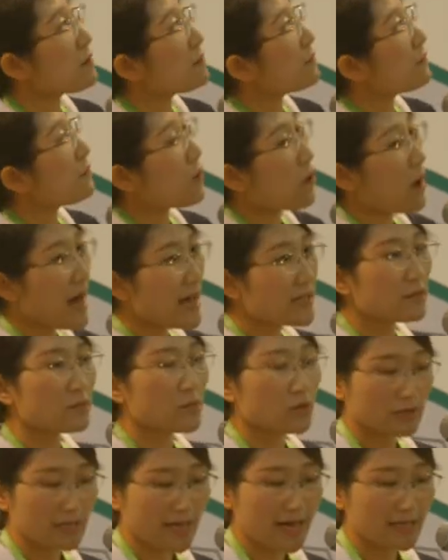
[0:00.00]
For
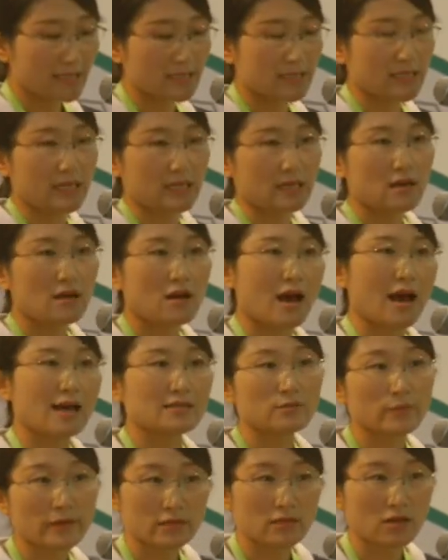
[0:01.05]
animal testing,
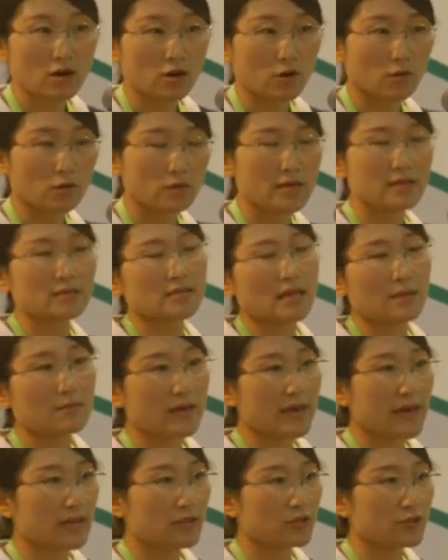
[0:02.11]
as we know, in some
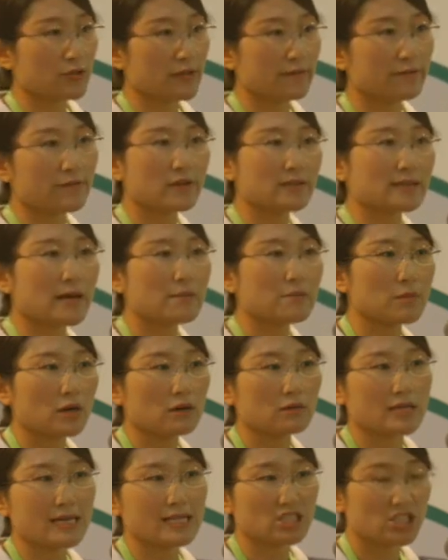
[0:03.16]
countries, for
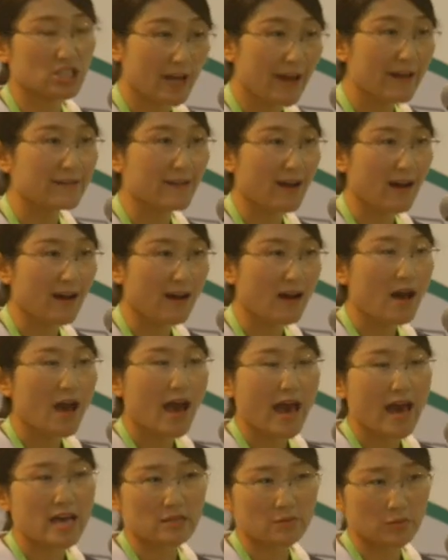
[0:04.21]
example, in China,
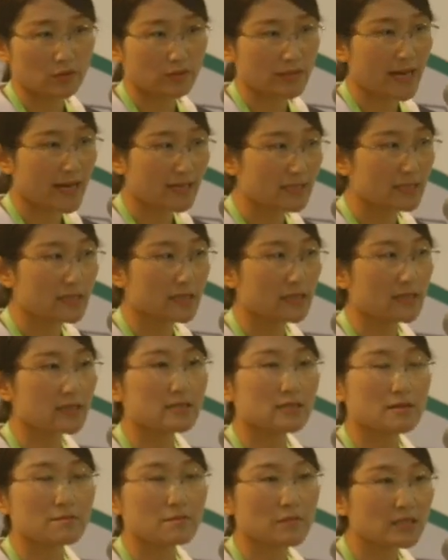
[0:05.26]
animal testing
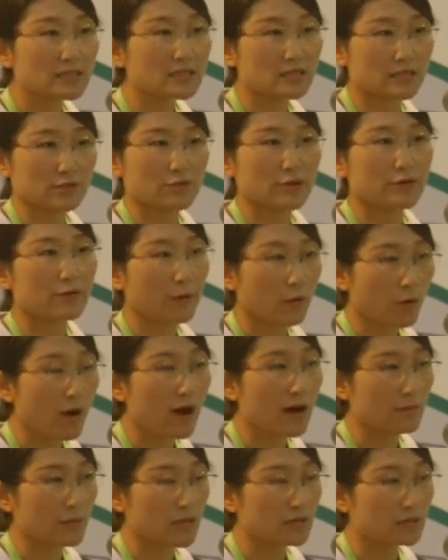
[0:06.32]
is a mandatory
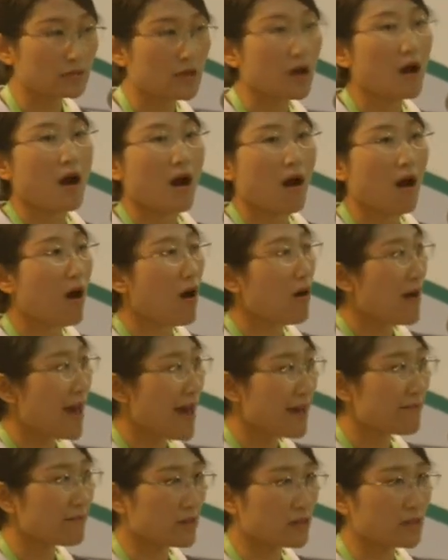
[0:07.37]
requirement.
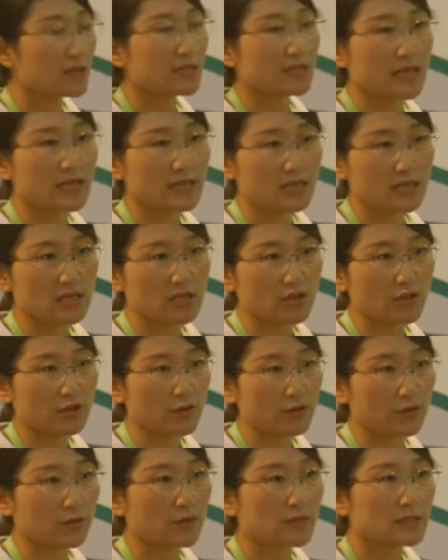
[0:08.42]
However, in
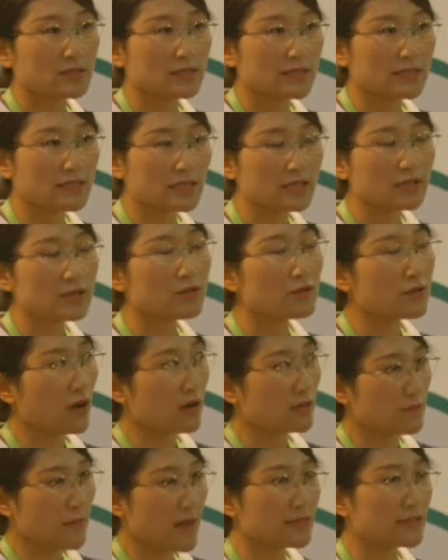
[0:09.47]
EU, the EU
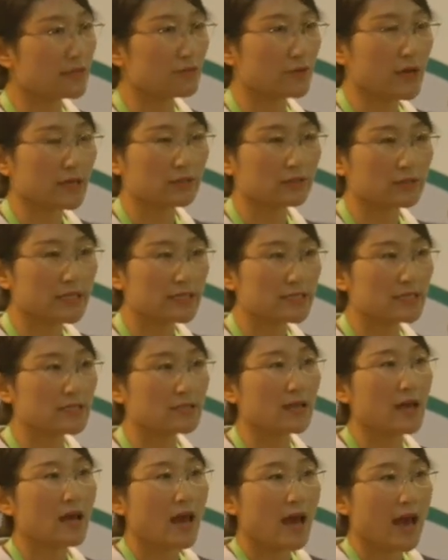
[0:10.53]
Cosmetic
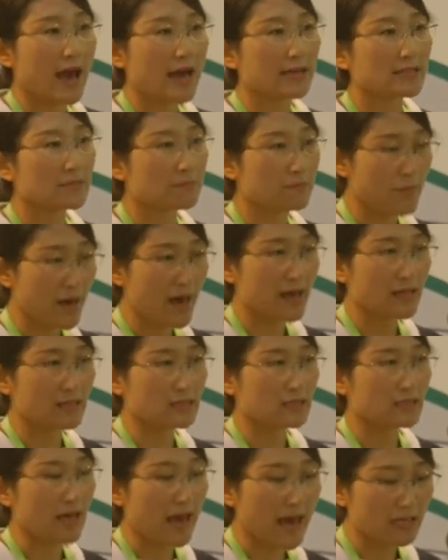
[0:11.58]
Regulation has
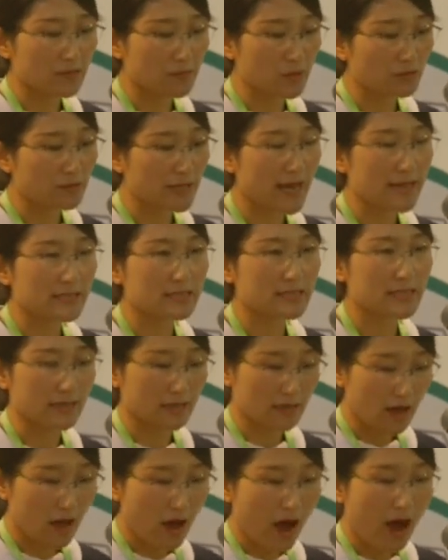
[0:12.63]
banned animal
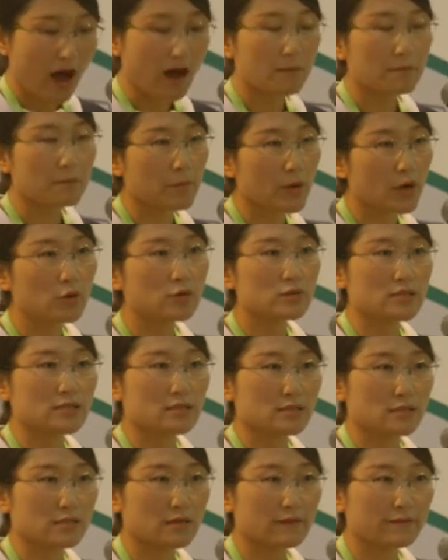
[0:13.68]
testing on
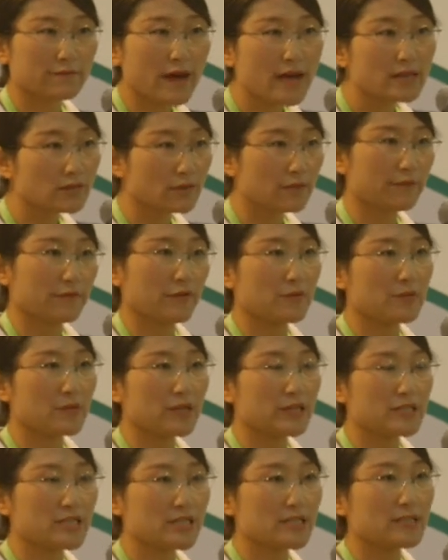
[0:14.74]
both the final
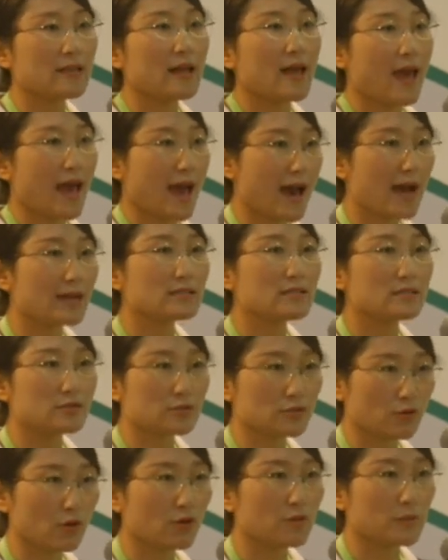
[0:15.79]
formulation and
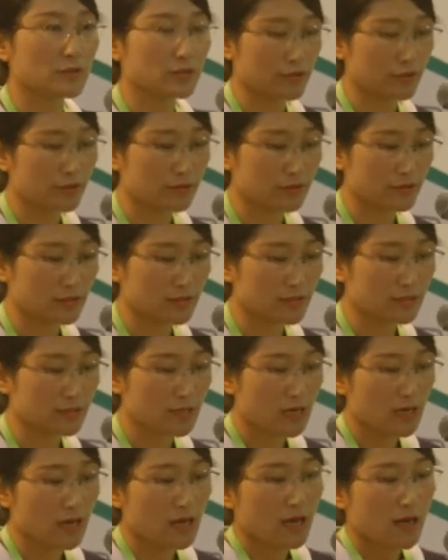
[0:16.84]
the raw materials.
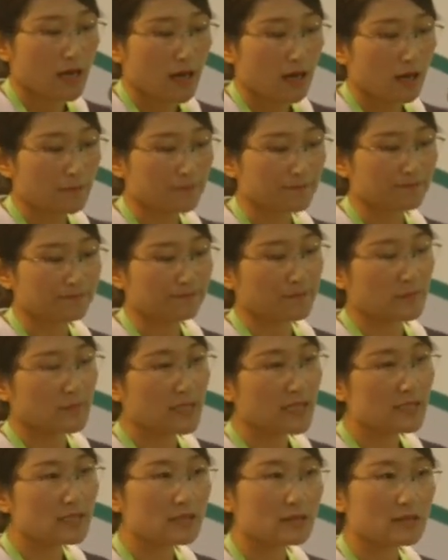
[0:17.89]
This